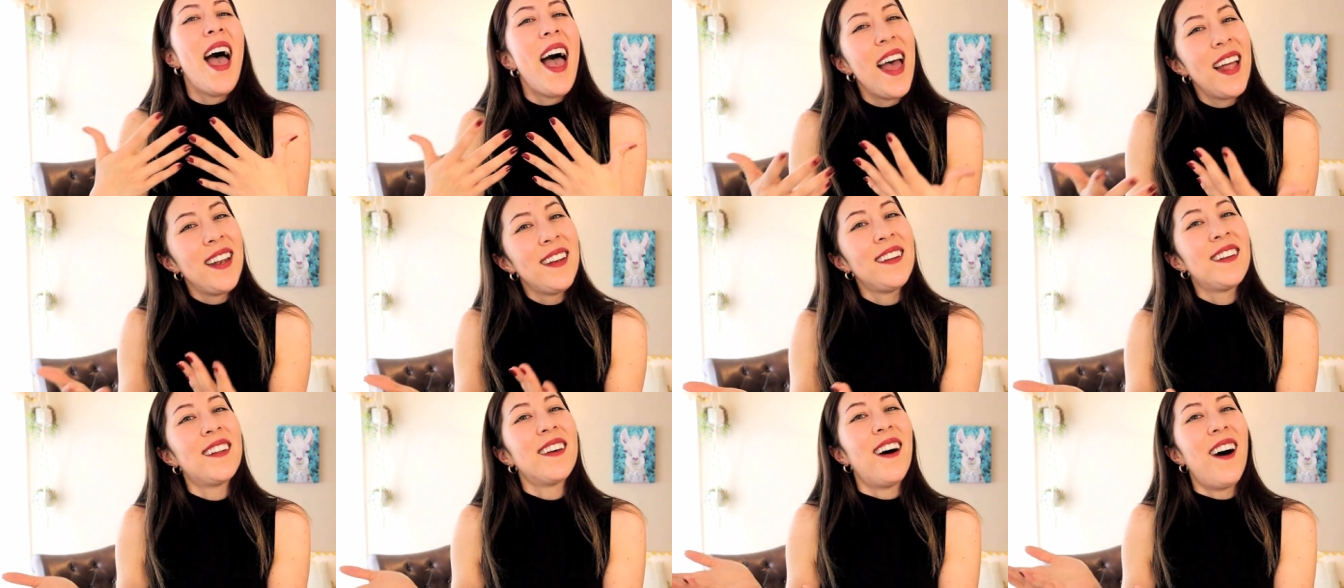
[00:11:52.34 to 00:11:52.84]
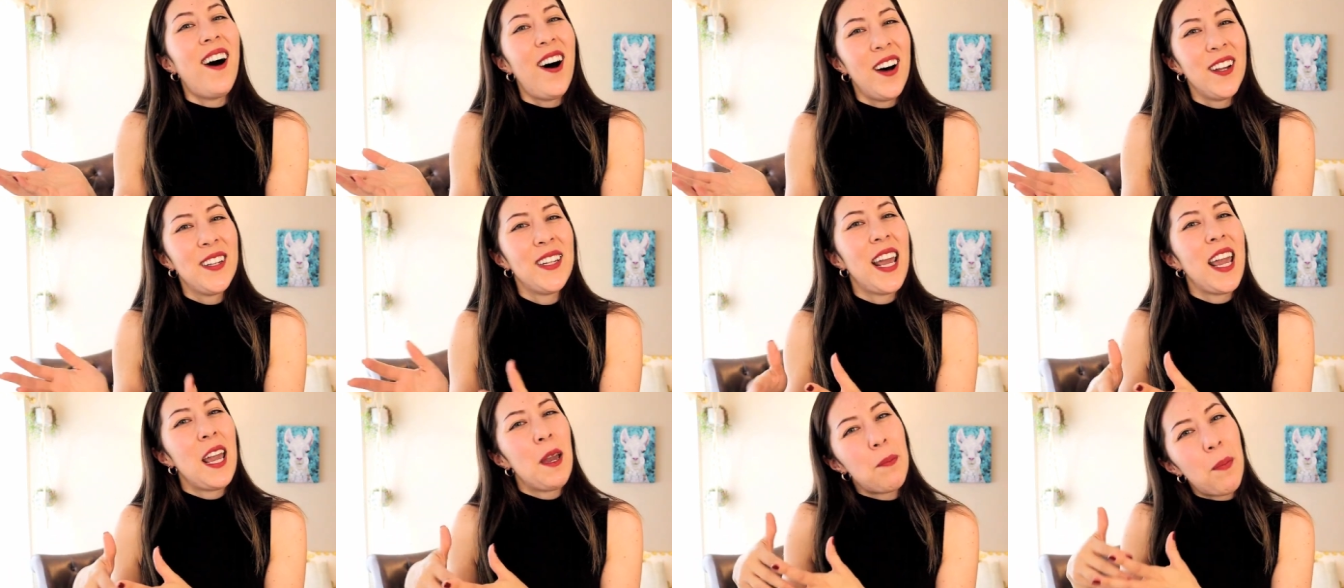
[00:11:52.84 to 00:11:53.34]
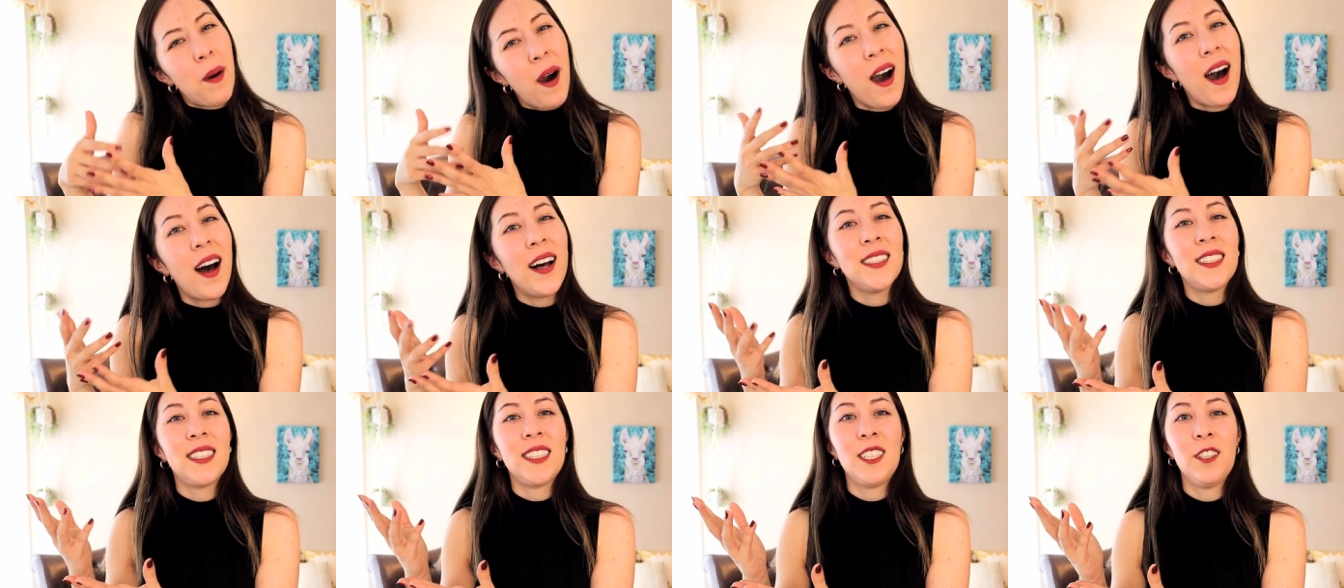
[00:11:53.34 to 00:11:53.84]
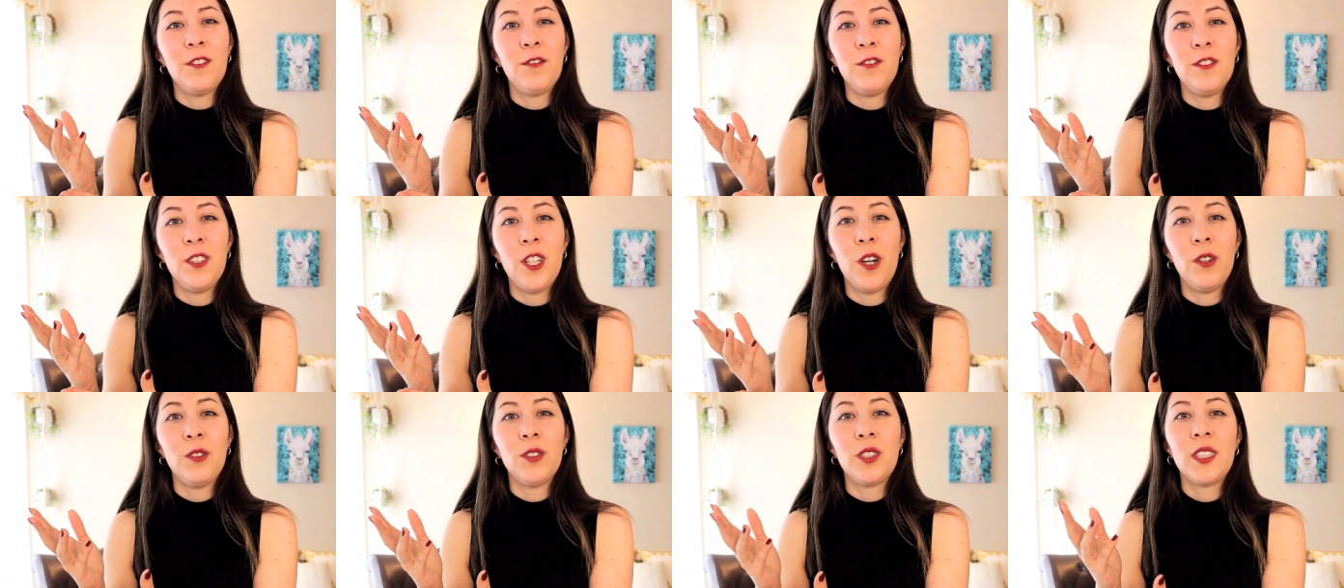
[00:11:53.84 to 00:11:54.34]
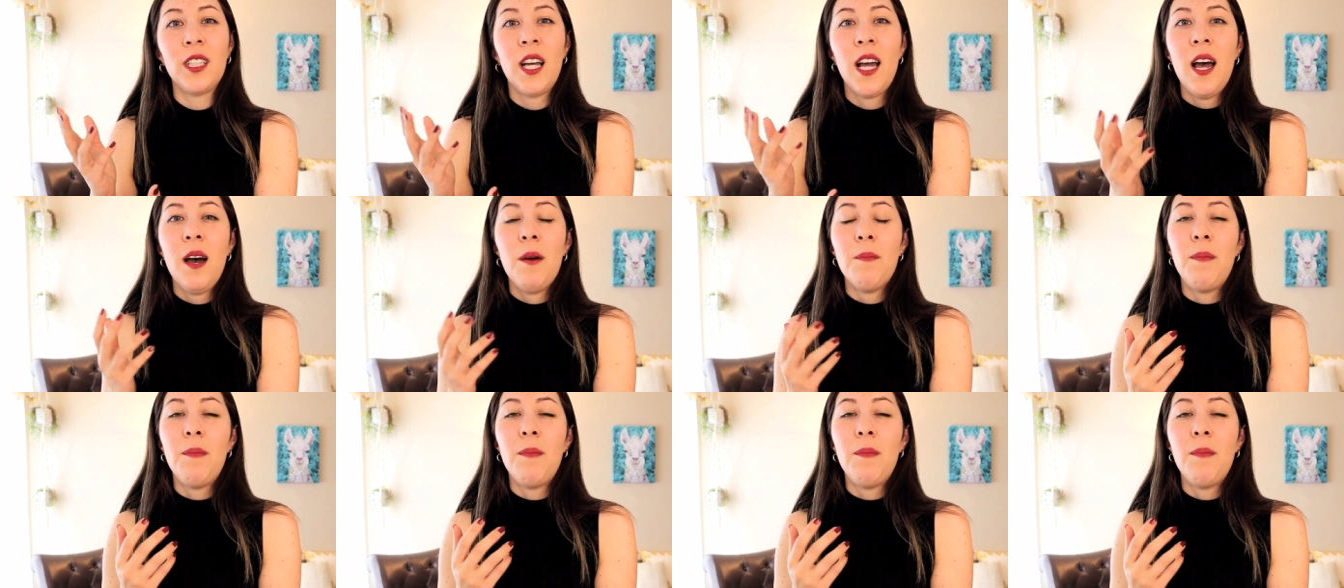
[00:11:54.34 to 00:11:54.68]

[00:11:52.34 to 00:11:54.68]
end on a positive note.